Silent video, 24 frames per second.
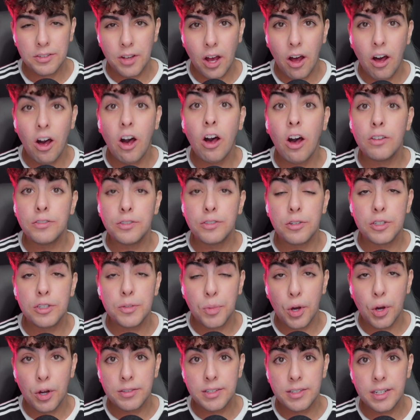also
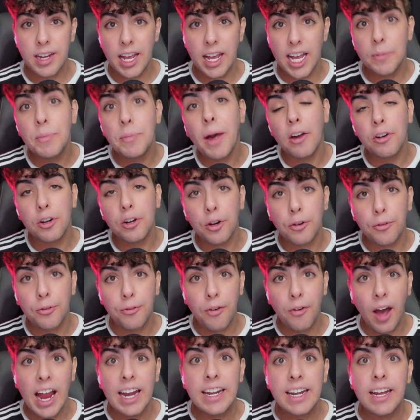spoke today about her
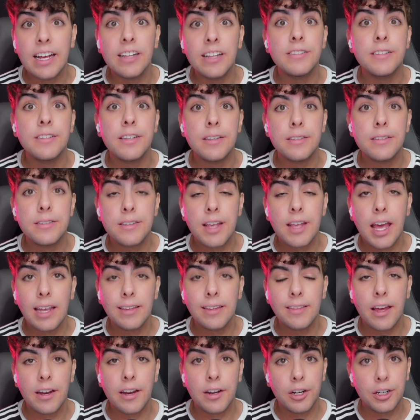finances,
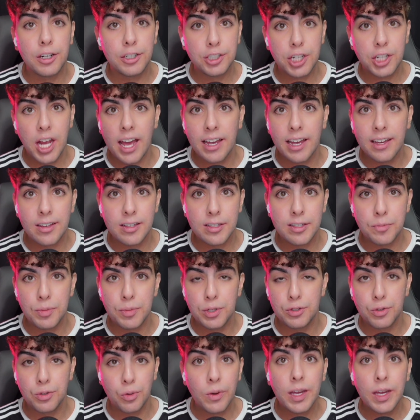saying that her check is
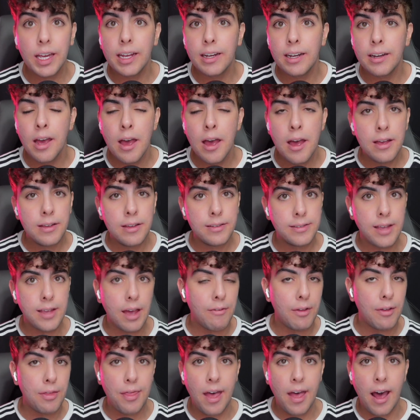between
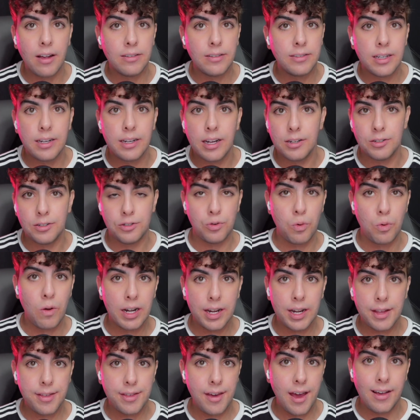$7,000 and
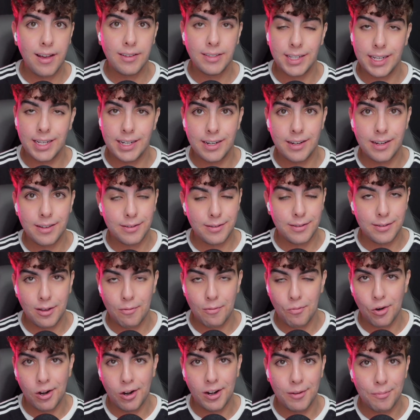$20,000,
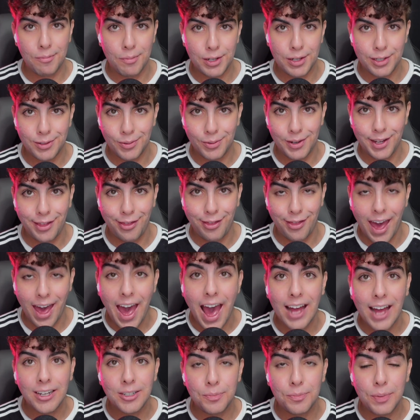somewhere in between
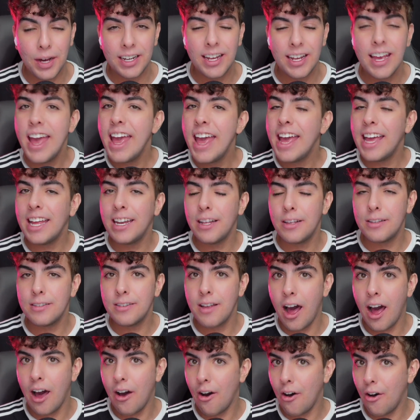that. But it is
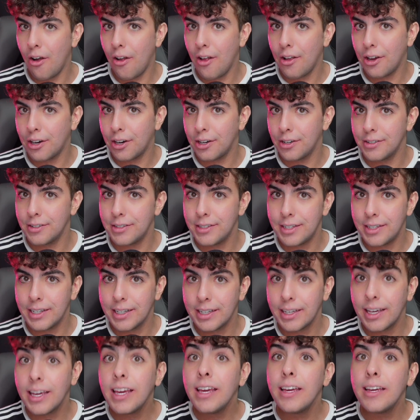not all hers to
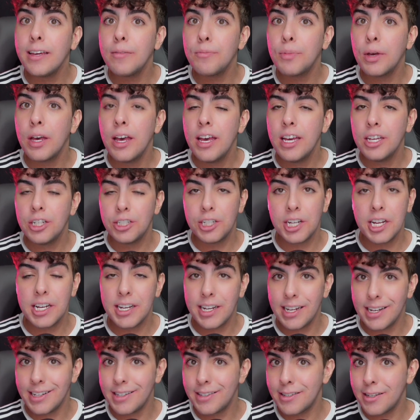keep. She
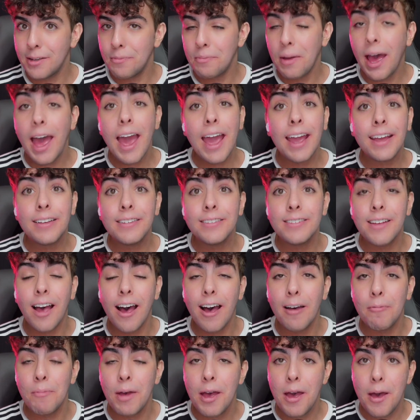needs to pay
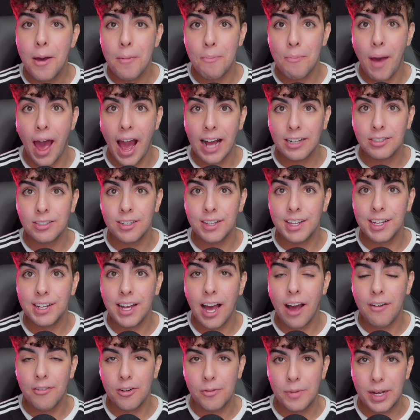some back to the
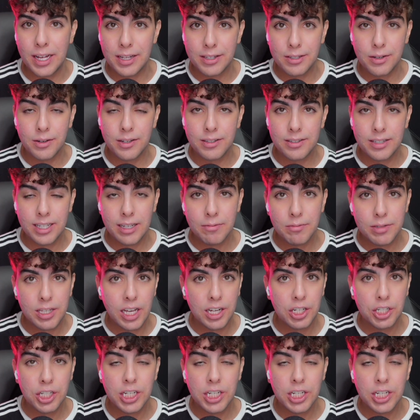government. So it seems like she